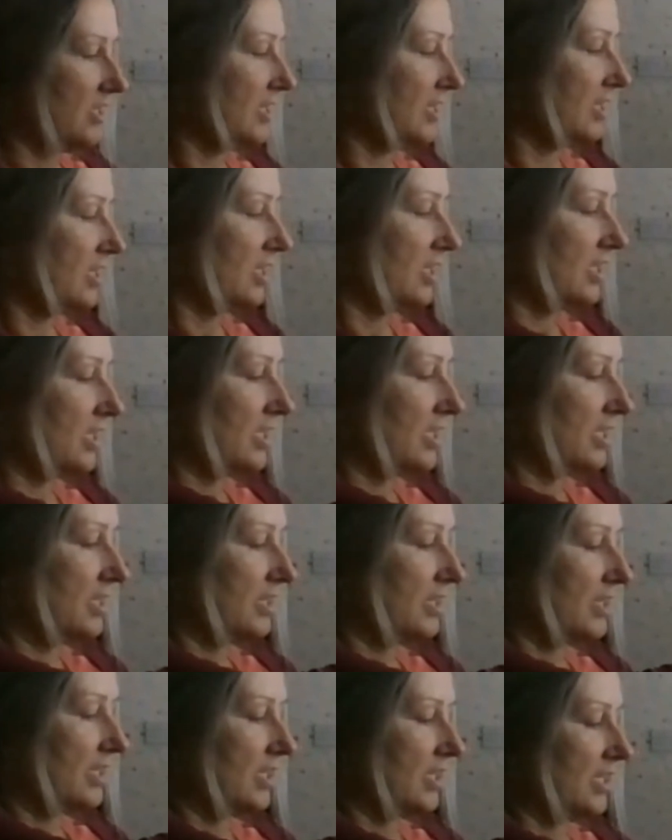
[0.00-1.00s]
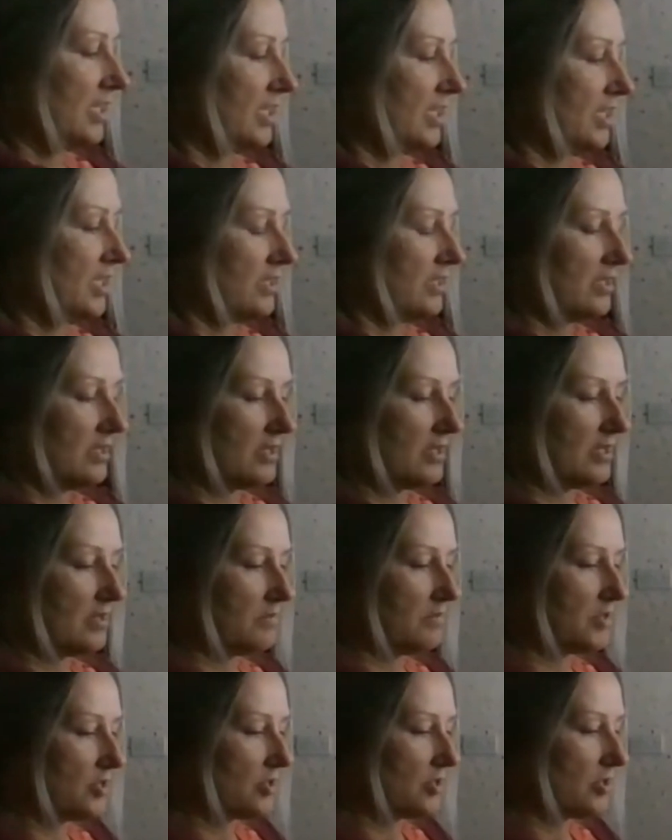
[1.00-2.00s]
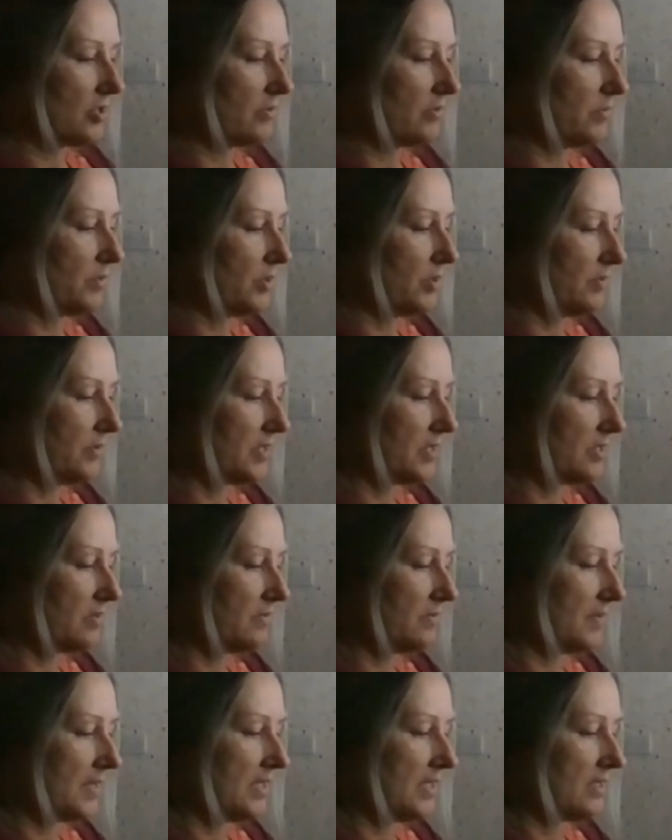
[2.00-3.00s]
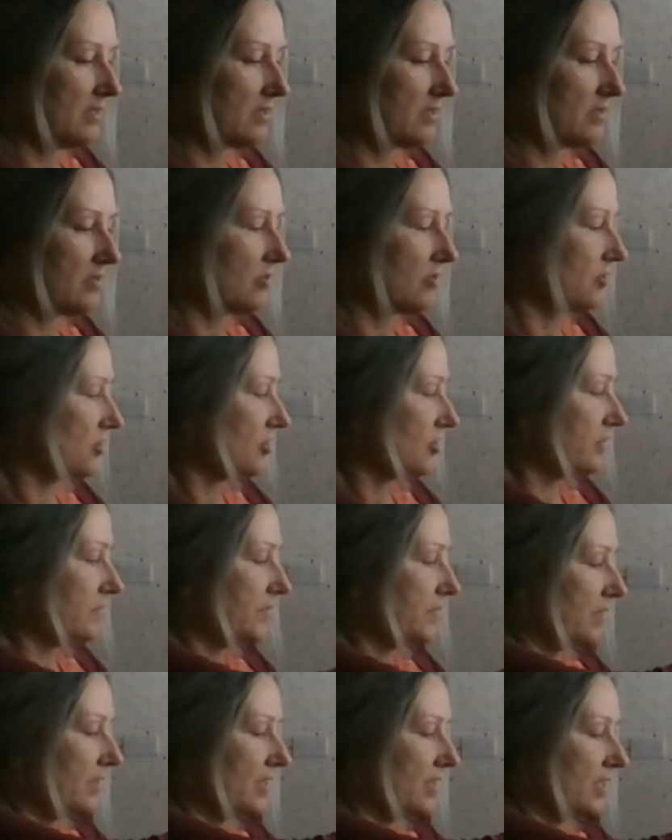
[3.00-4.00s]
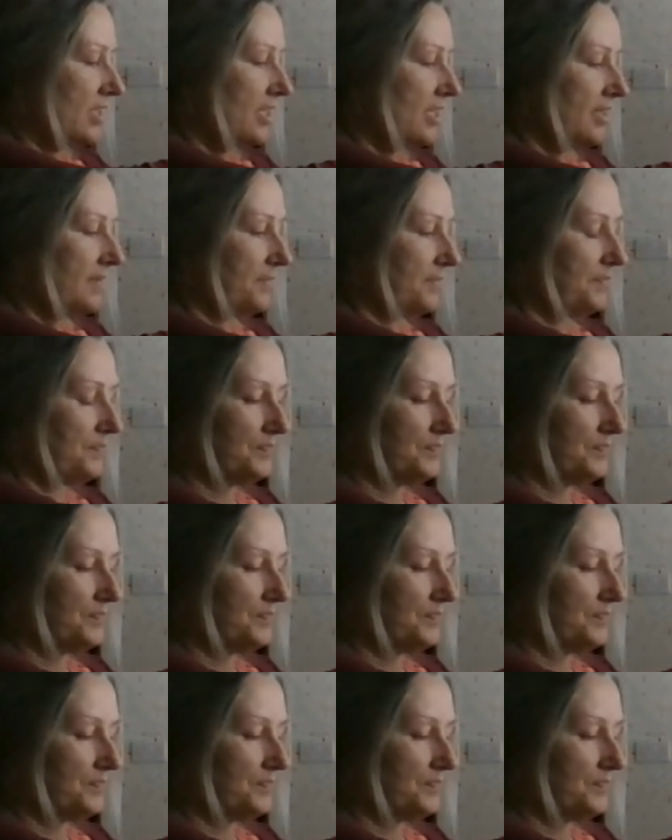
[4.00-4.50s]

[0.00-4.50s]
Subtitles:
And then I'm just going to put the tomatoes on top of there.